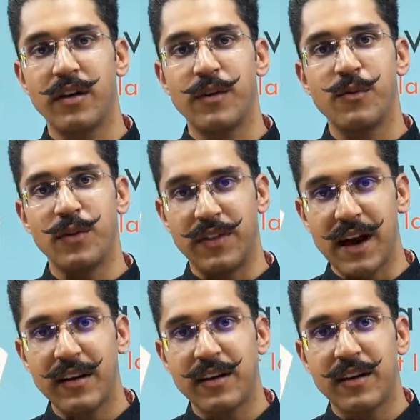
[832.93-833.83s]
With
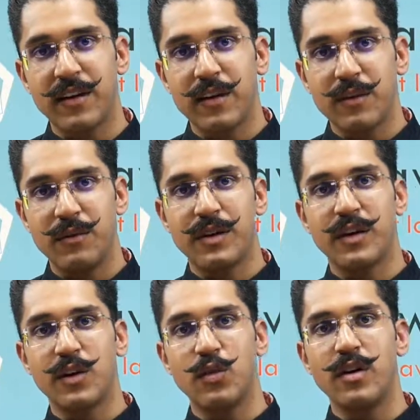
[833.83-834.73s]
that, we
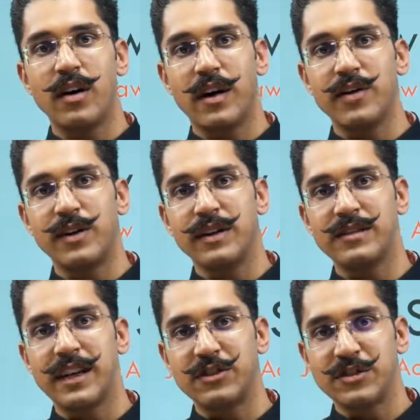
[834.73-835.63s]
conclude our today's
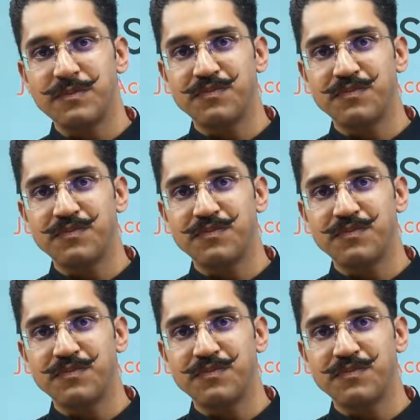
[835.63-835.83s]
session.